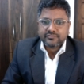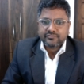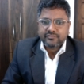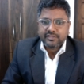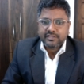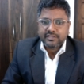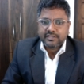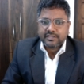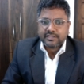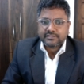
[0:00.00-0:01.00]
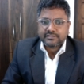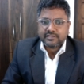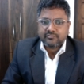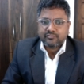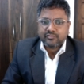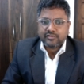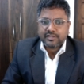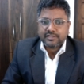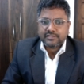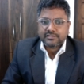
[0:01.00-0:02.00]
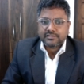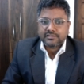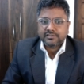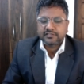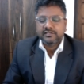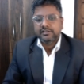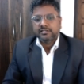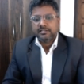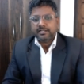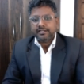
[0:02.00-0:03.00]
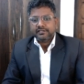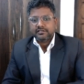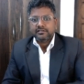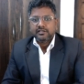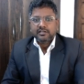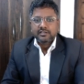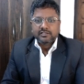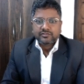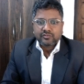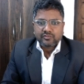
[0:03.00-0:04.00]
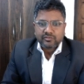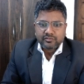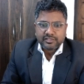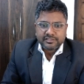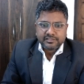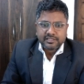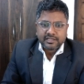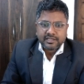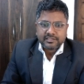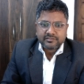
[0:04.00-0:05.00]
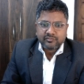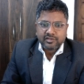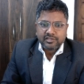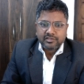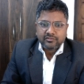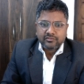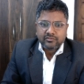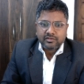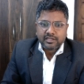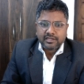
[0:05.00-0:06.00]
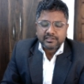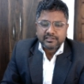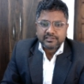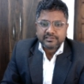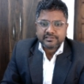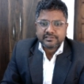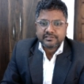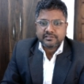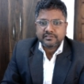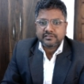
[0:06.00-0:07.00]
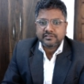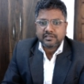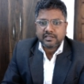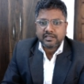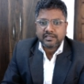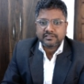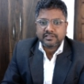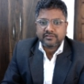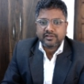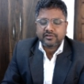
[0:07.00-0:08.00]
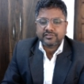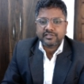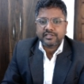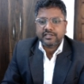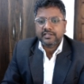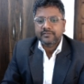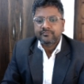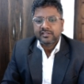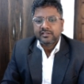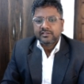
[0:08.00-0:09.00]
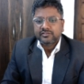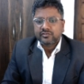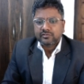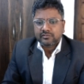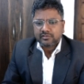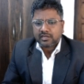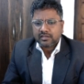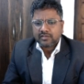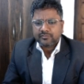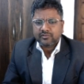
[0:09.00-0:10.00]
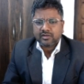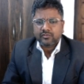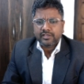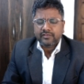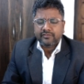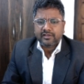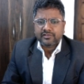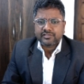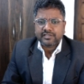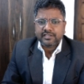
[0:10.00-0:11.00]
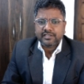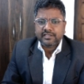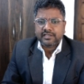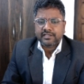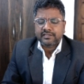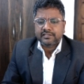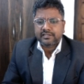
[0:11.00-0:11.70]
vx component, right? So this is a gas molecule, and this has the velocity. So all of you are knowing velocity, and